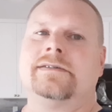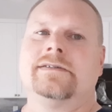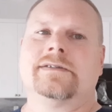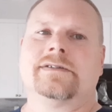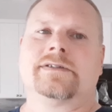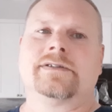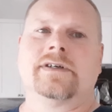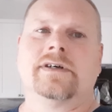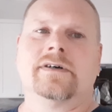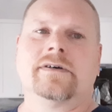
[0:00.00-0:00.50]

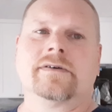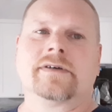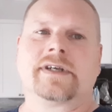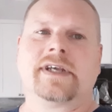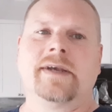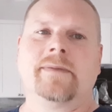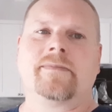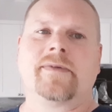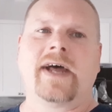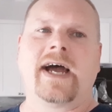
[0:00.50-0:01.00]
So
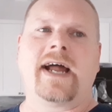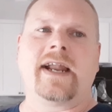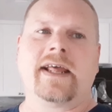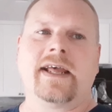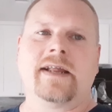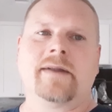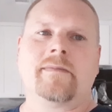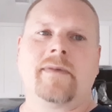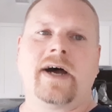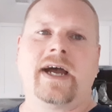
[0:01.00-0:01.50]
keep that
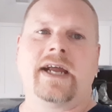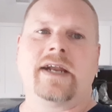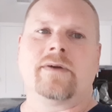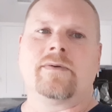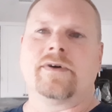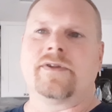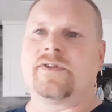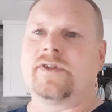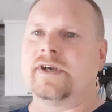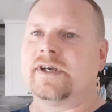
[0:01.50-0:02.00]
in mind
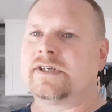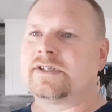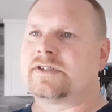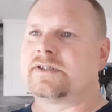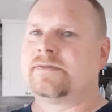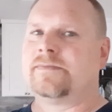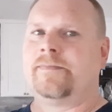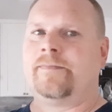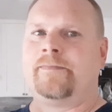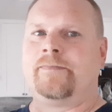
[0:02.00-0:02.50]
with
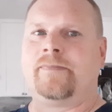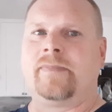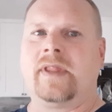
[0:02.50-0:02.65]
this.